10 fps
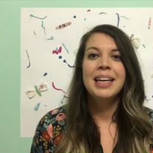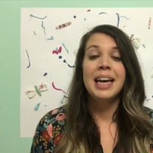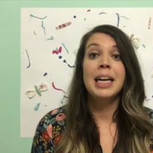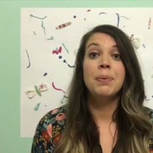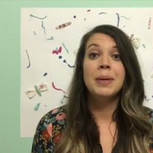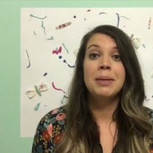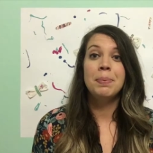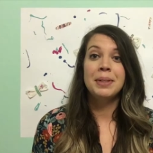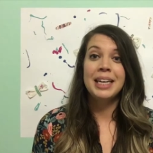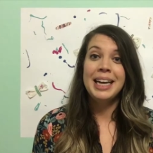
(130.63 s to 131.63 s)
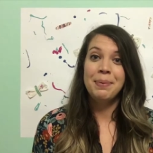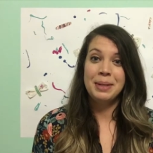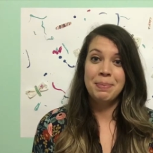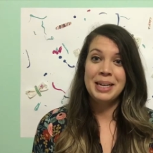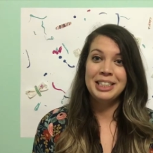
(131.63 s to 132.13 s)
and I want to play
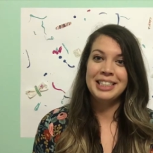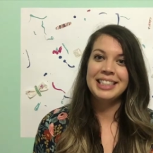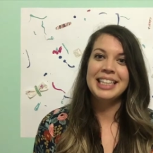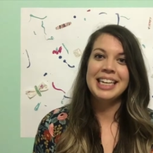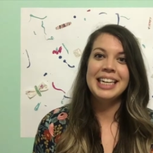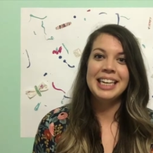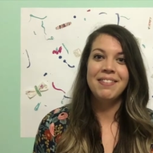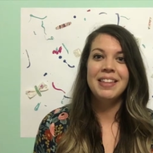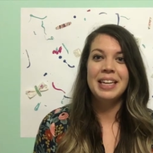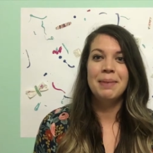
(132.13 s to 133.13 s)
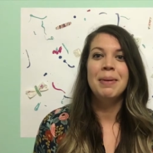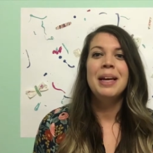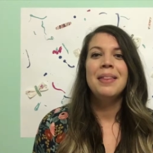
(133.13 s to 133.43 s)
with patients and give them